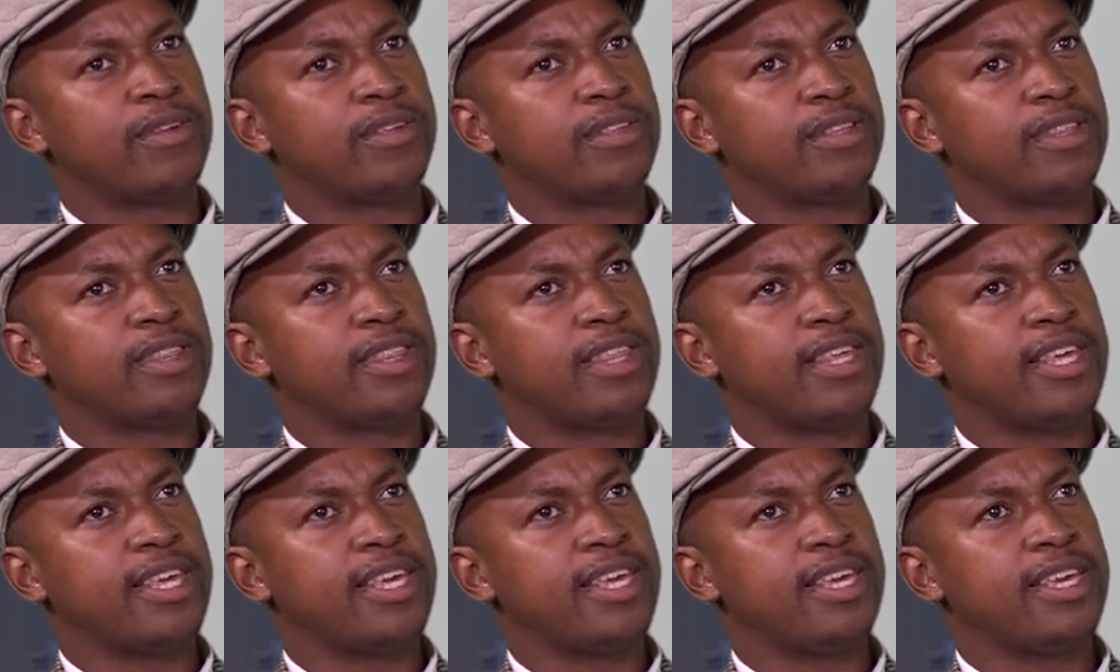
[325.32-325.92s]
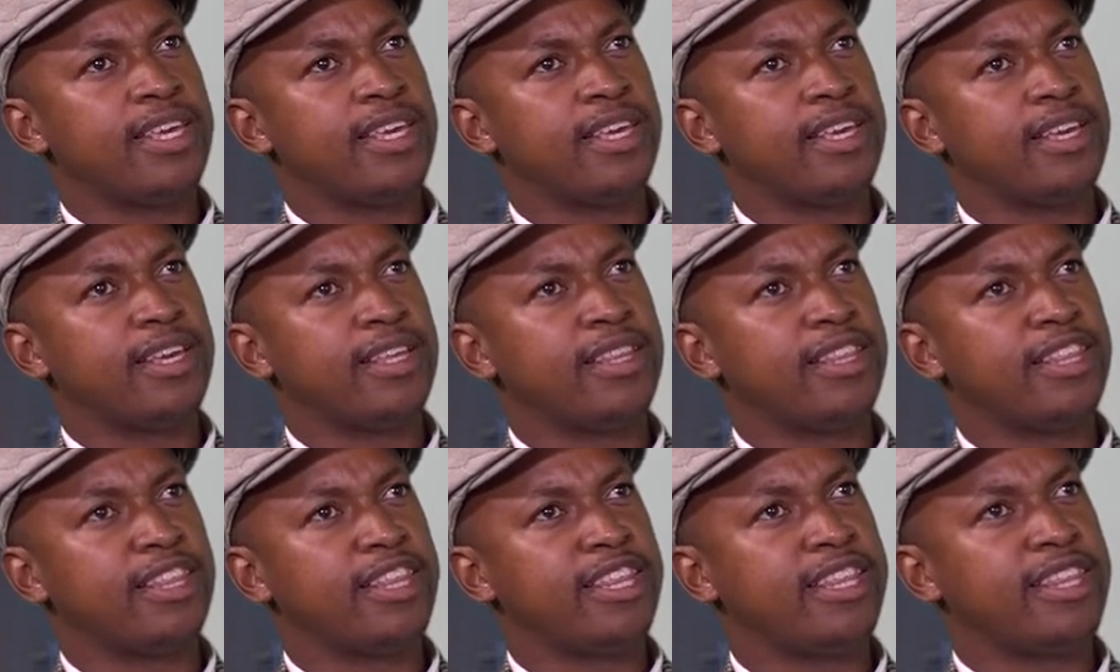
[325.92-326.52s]
the,
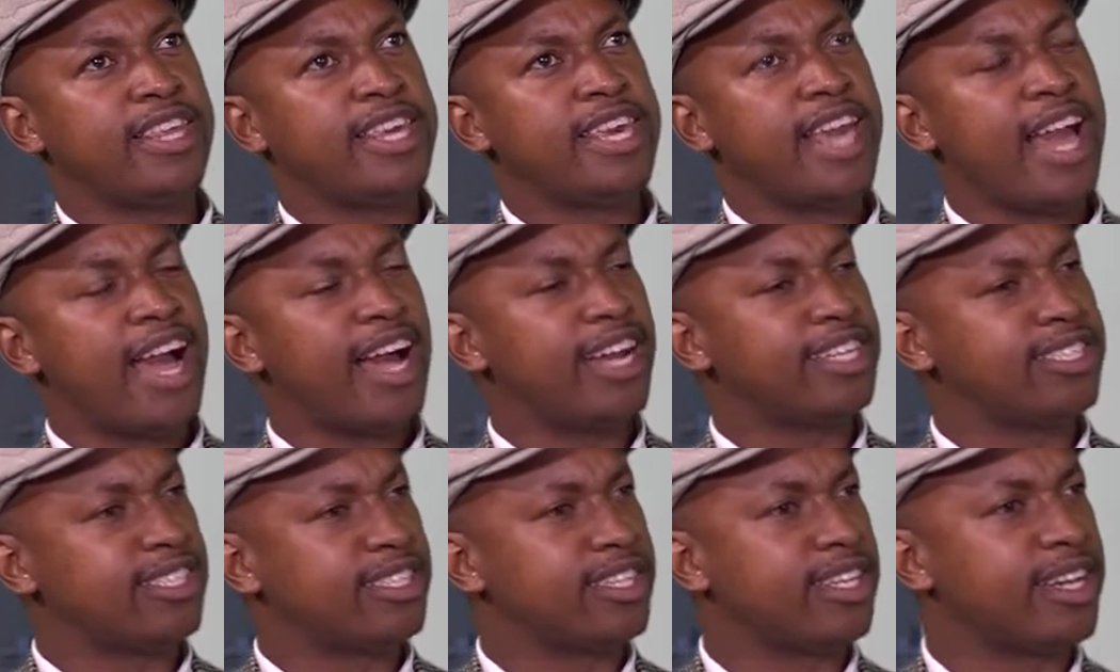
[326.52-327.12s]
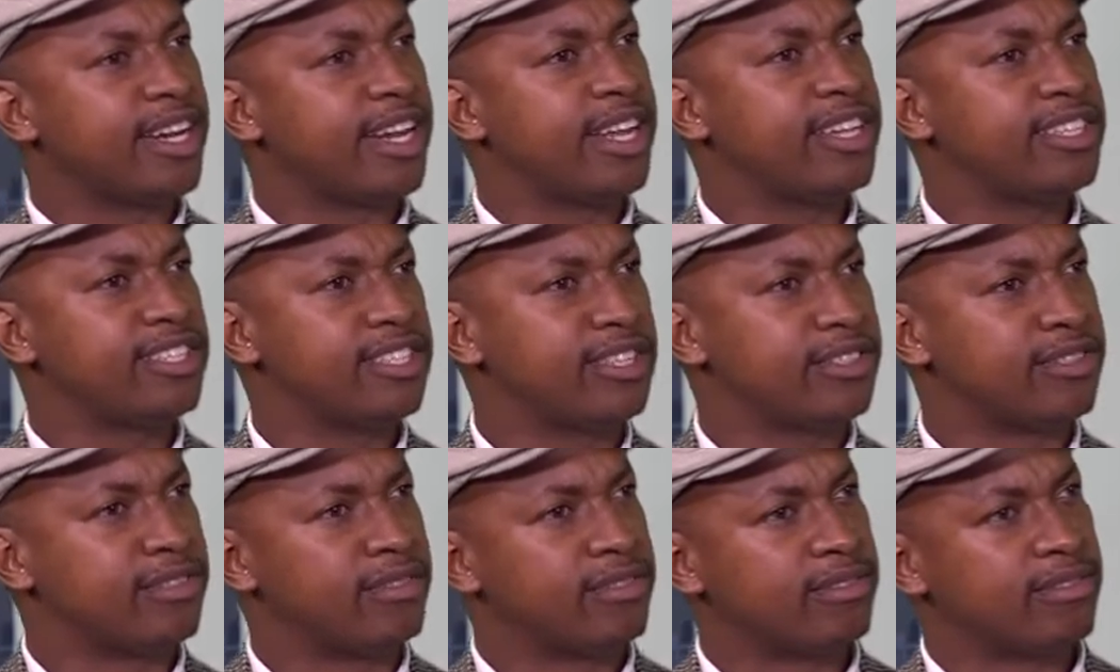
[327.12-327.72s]
the, the, younger
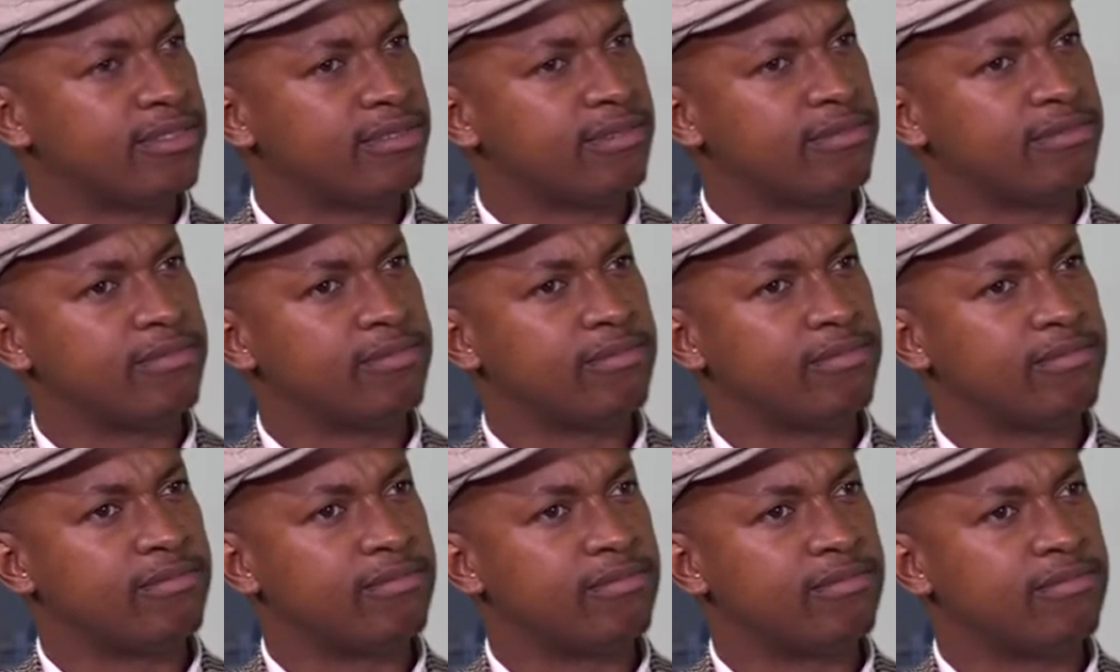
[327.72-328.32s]
generation, mm